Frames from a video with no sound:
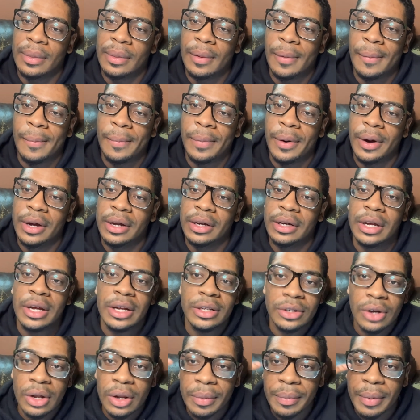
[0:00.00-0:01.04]
But it's
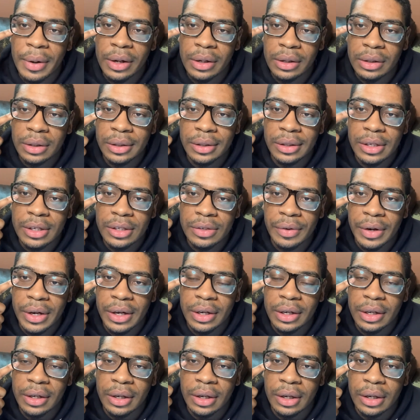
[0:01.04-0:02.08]
all about this right
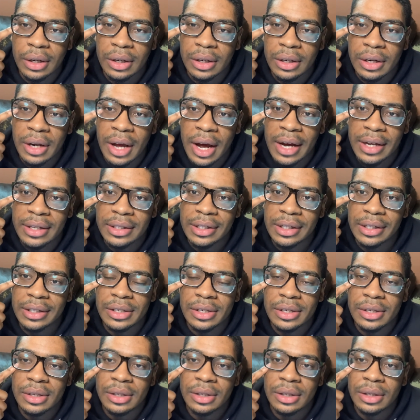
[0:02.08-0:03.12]
here, the eye
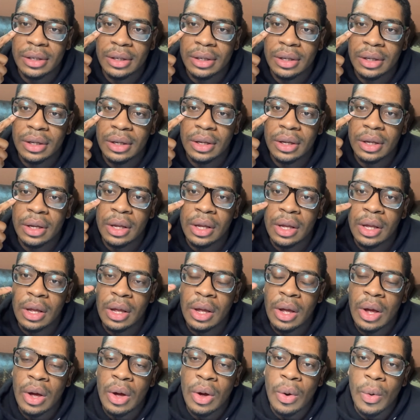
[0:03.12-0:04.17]
test.
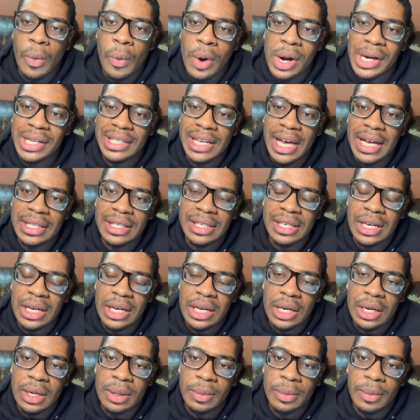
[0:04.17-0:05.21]
What is that
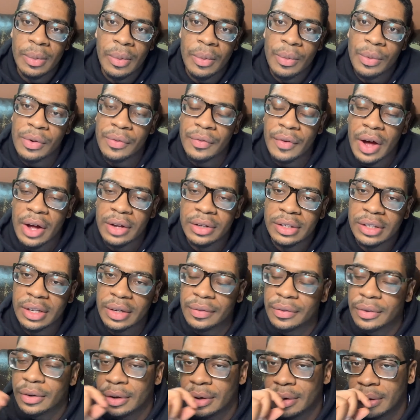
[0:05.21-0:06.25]
team without Steph
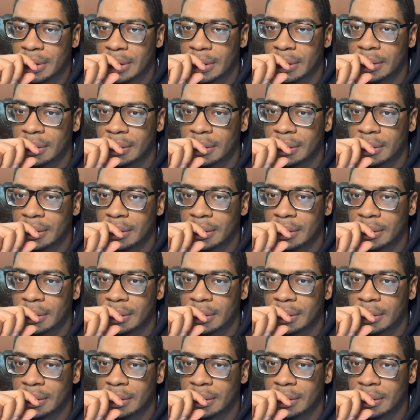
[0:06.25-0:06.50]
Curry?